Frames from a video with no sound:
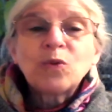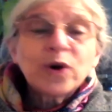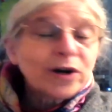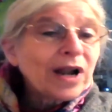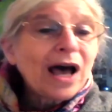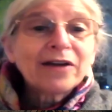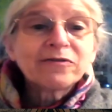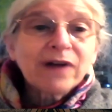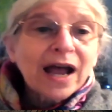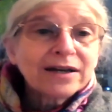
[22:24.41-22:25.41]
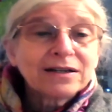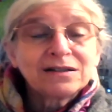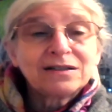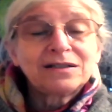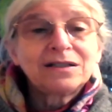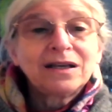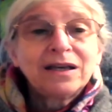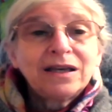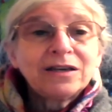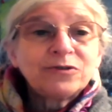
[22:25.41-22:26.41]
were not radical
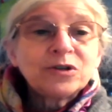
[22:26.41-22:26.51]
if